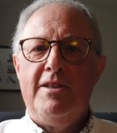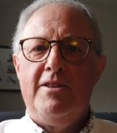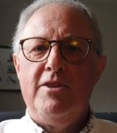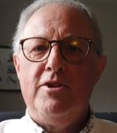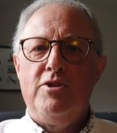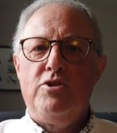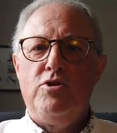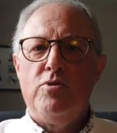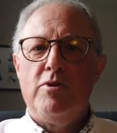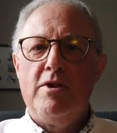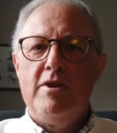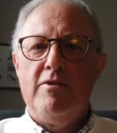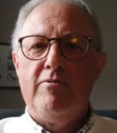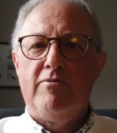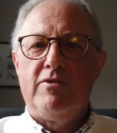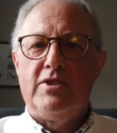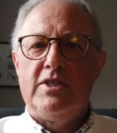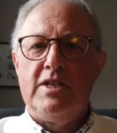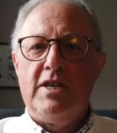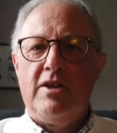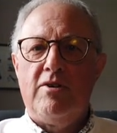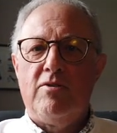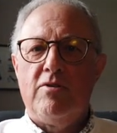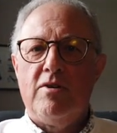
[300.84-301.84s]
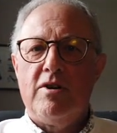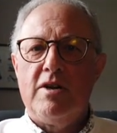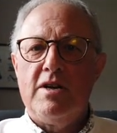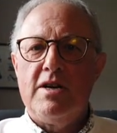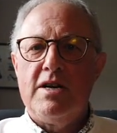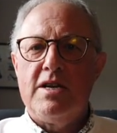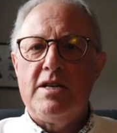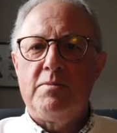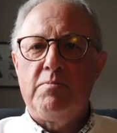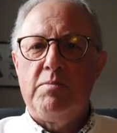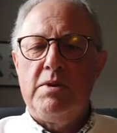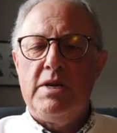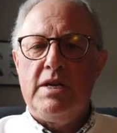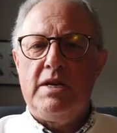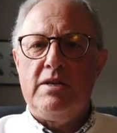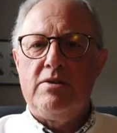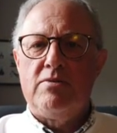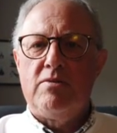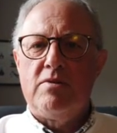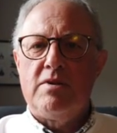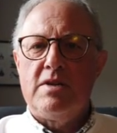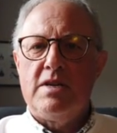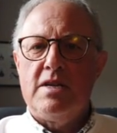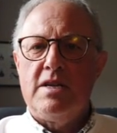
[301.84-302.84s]
joy of secret ISPs,
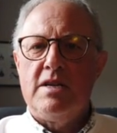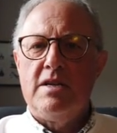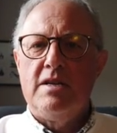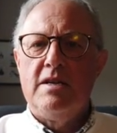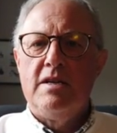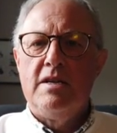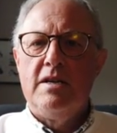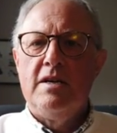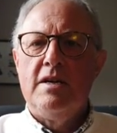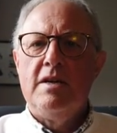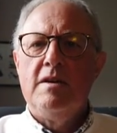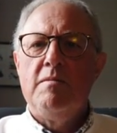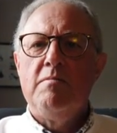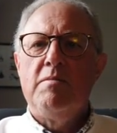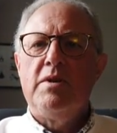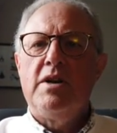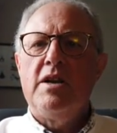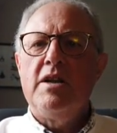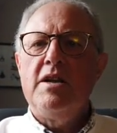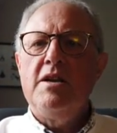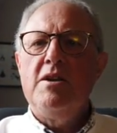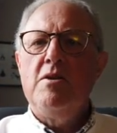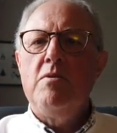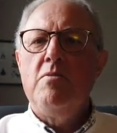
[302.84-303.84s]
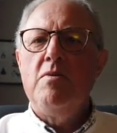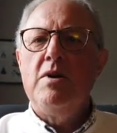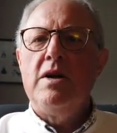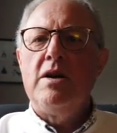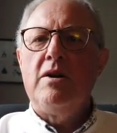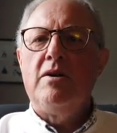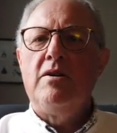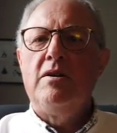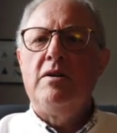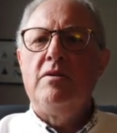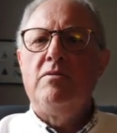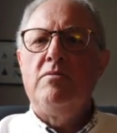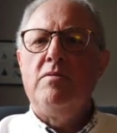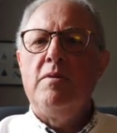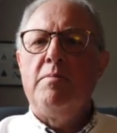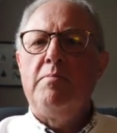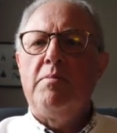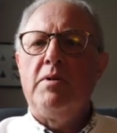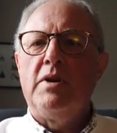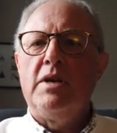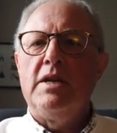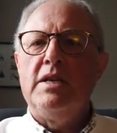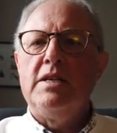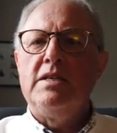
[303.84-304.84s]
right? But I know where
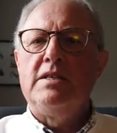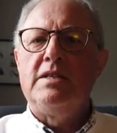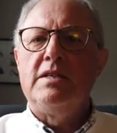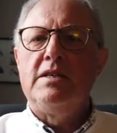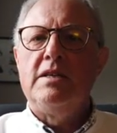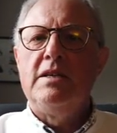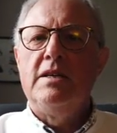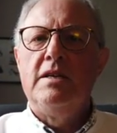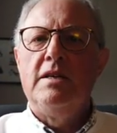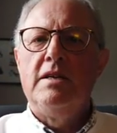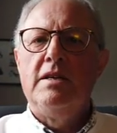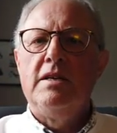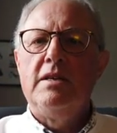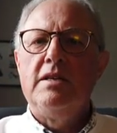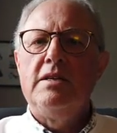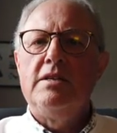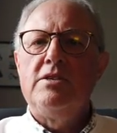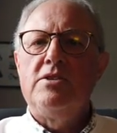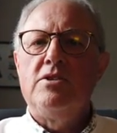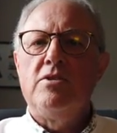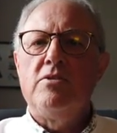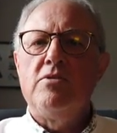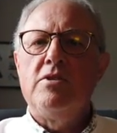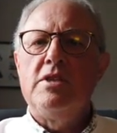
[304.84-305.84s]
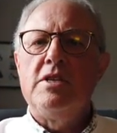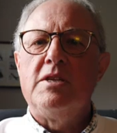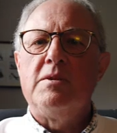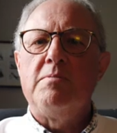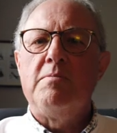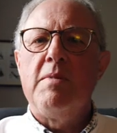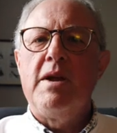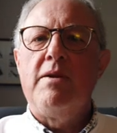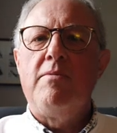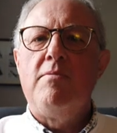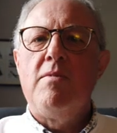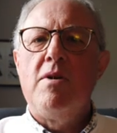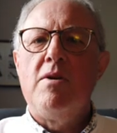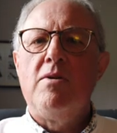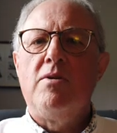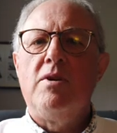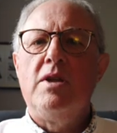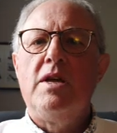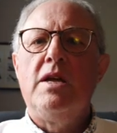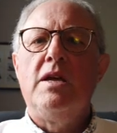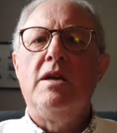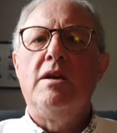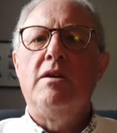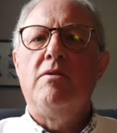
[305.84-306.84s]
Ripple is. It's on this main road
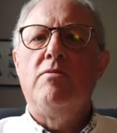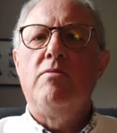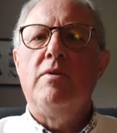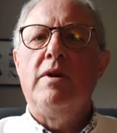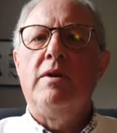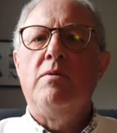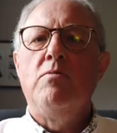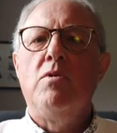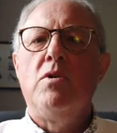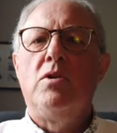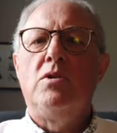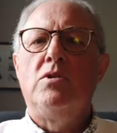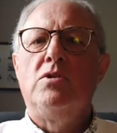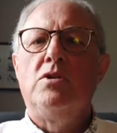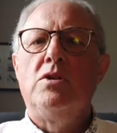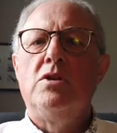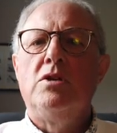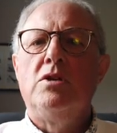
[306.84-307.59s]
here, Ringwould.